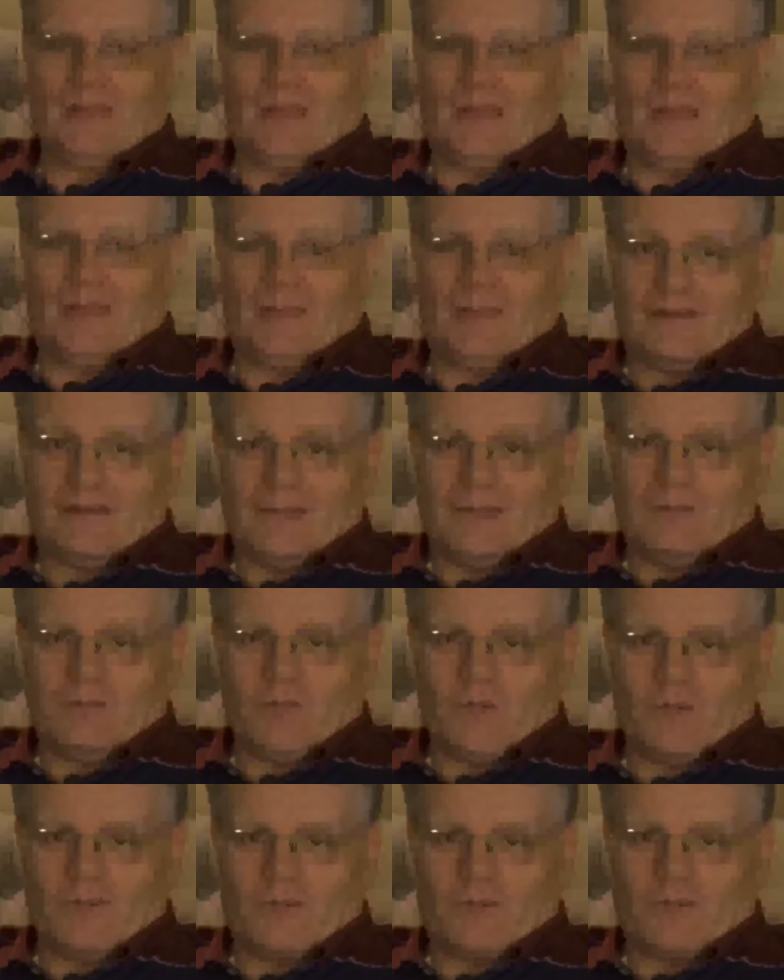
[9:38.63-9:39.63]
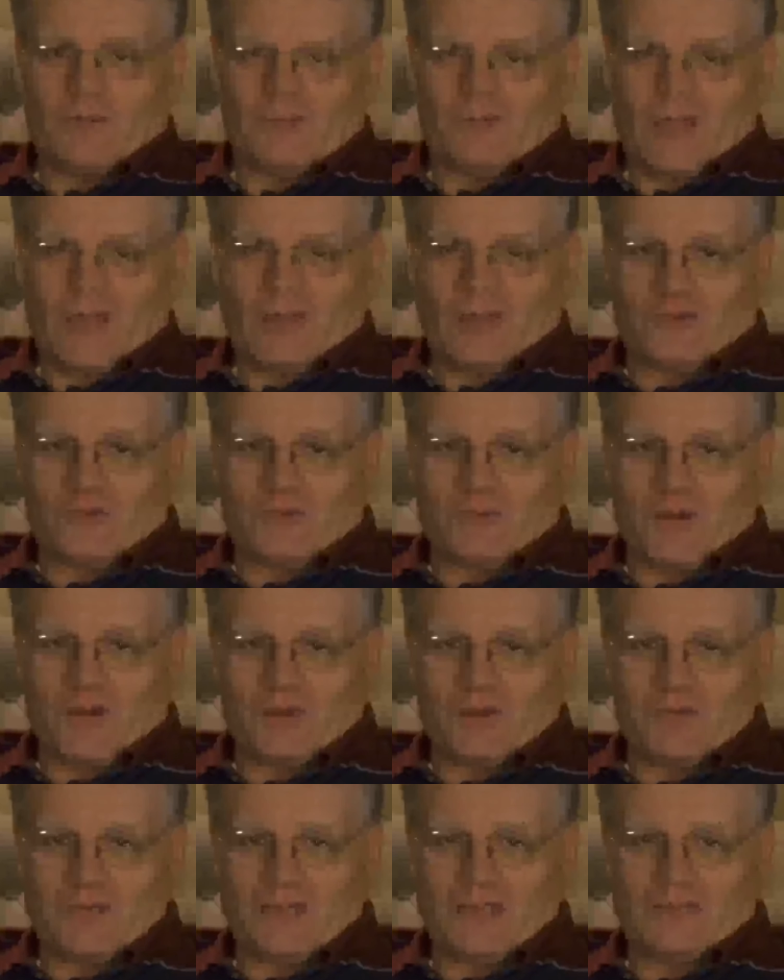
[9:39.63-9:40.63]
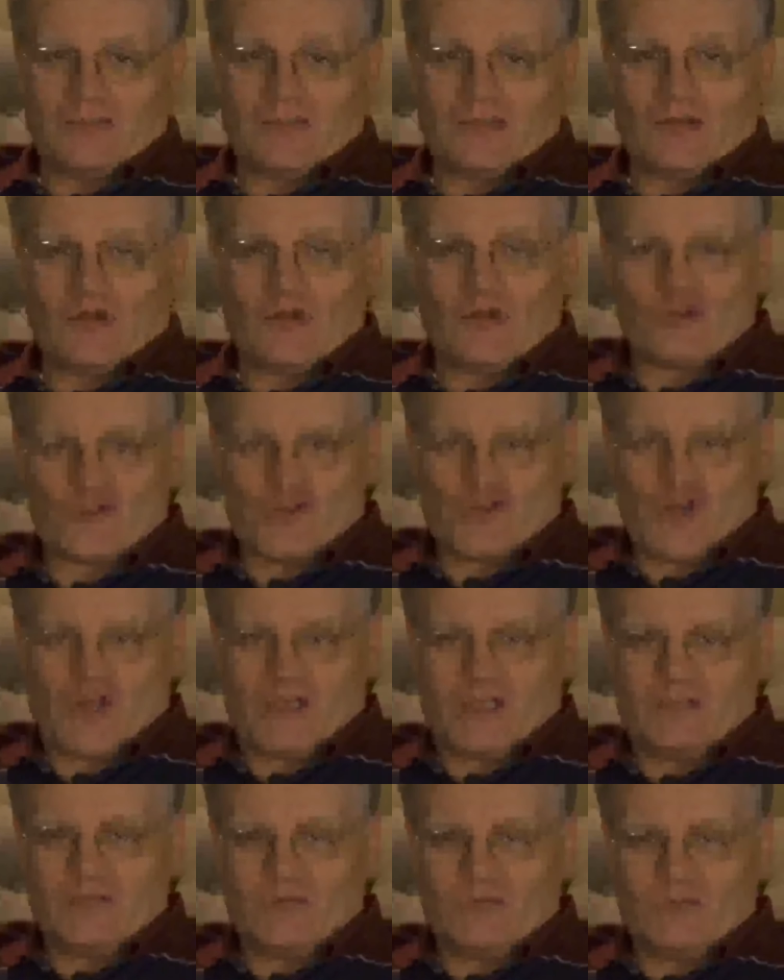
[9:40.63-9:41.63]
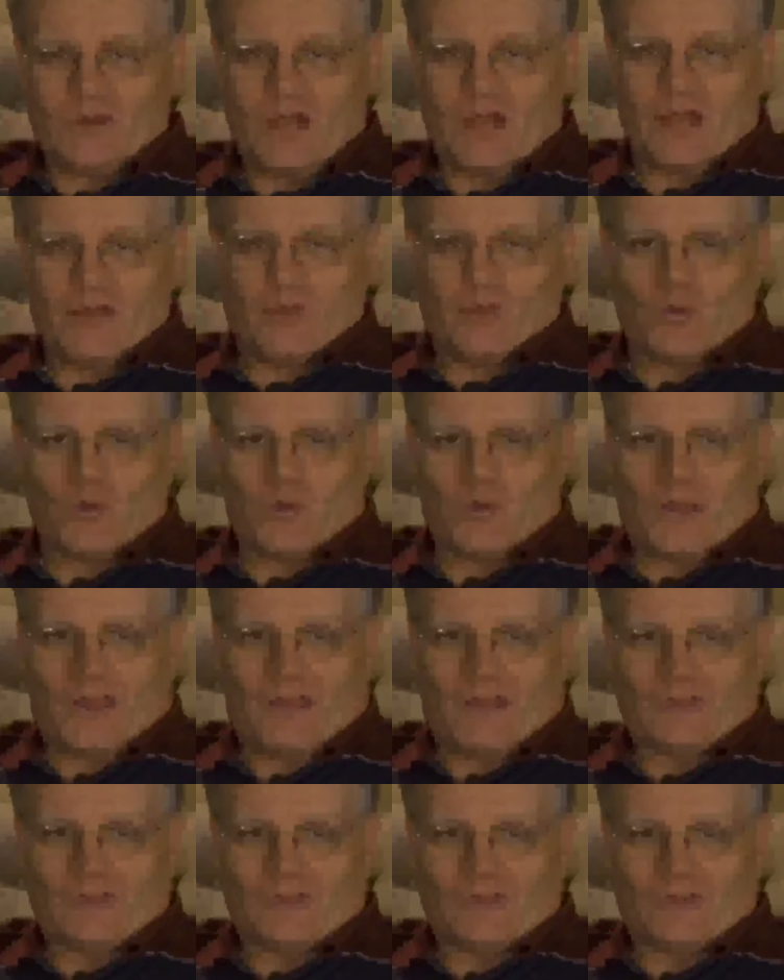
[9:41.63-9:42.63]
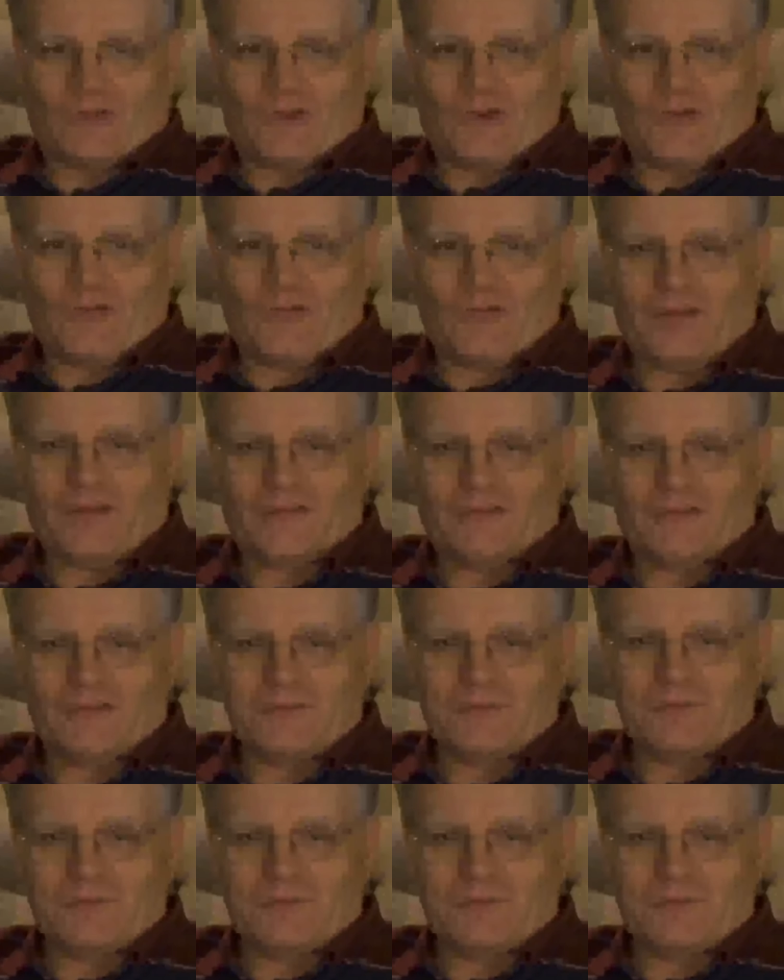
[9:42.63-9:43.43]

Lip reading: And then, once he was down at the bottom, he had to get on a train and ride all the way out to the coalface.